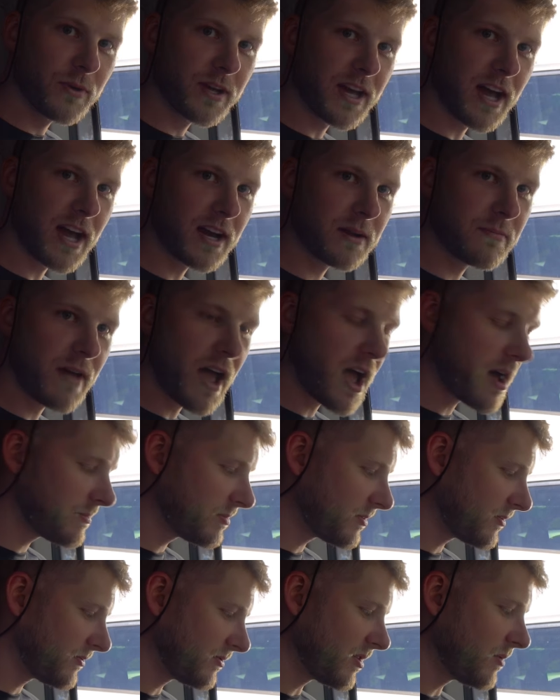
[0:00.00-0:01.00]
We got a
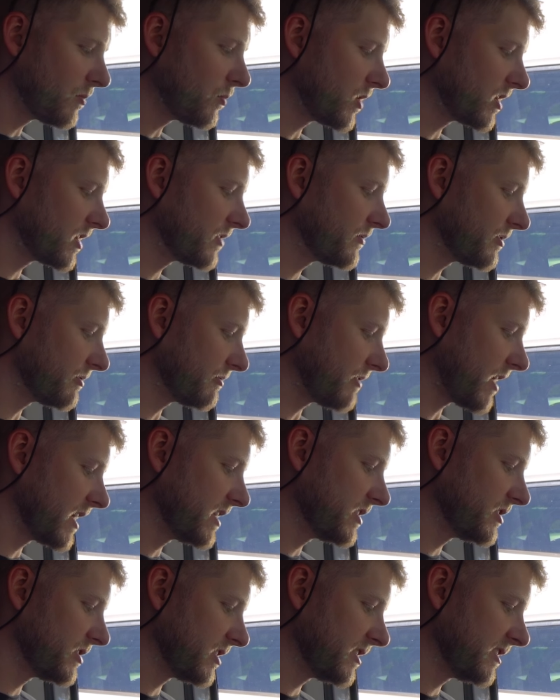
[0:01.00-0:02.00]
map from one of the
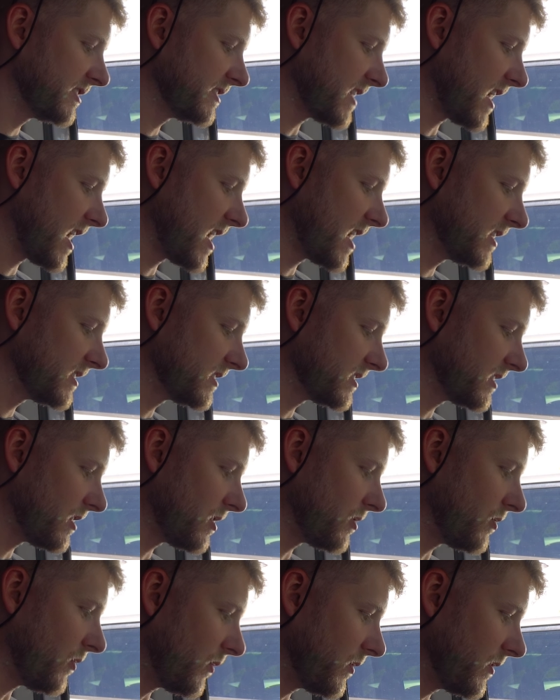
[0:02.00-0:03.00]
rangers, and
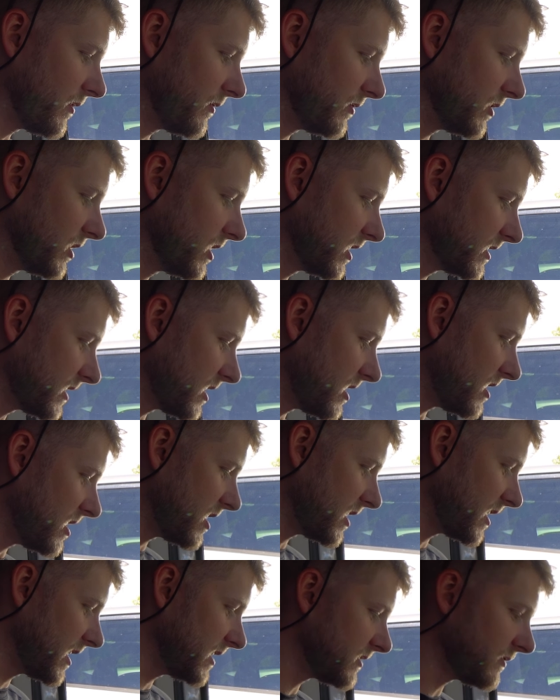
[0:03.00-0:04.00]
so we've looked
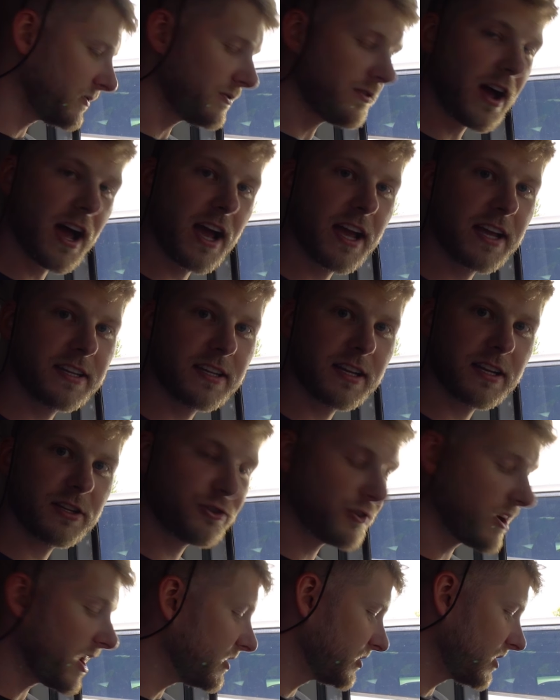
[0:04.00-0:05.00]
on it to find a
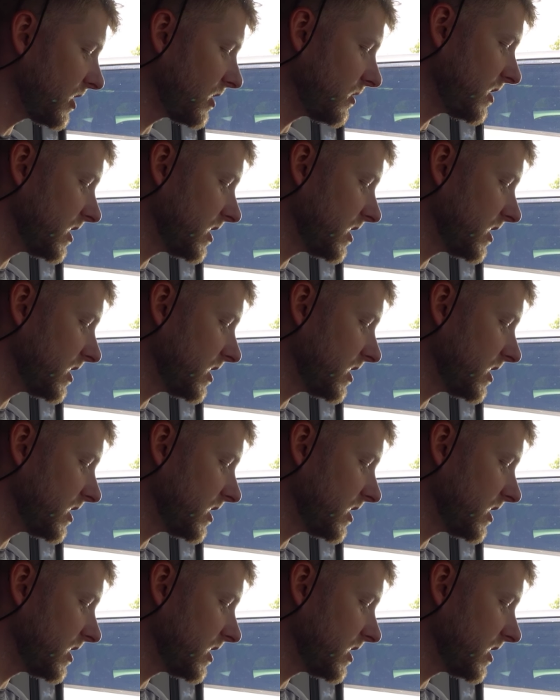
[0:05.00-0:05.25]
trail to go